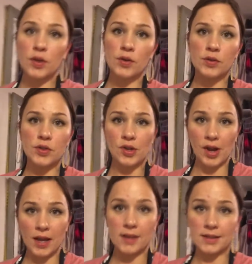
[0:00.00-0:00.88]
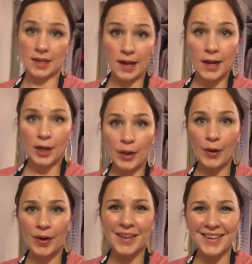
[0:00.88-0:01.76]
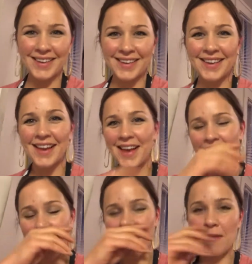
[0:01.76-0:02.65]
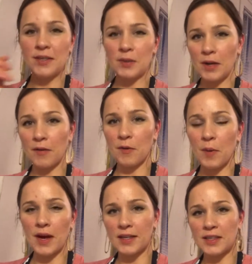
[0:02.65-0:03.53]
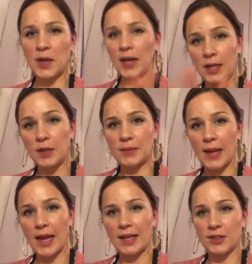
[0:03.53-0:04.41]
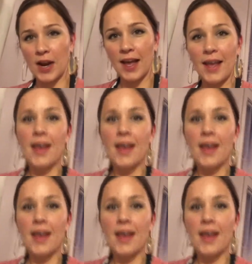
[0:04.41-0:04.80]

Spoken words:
use your hands like I do. I've been doing it for a while, so I can use my hands, right?